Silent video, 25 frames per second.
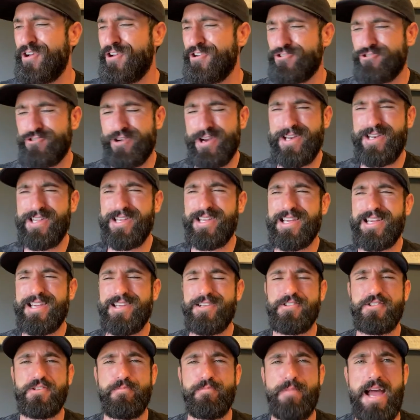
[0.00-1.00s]
Training
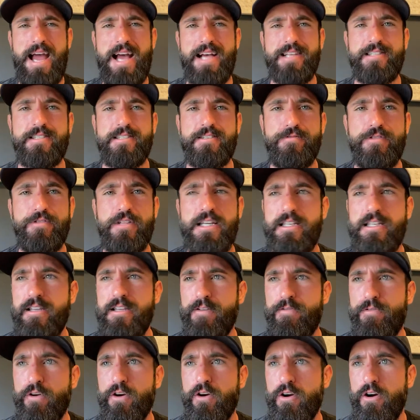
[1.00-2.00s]
heel's massively
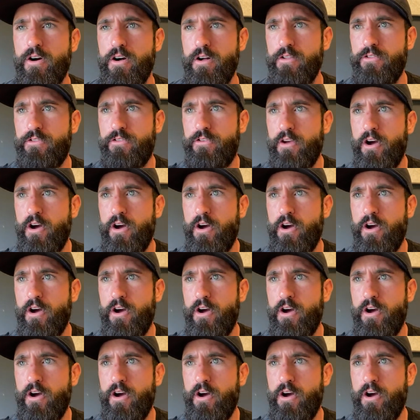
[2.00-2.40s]
difficult.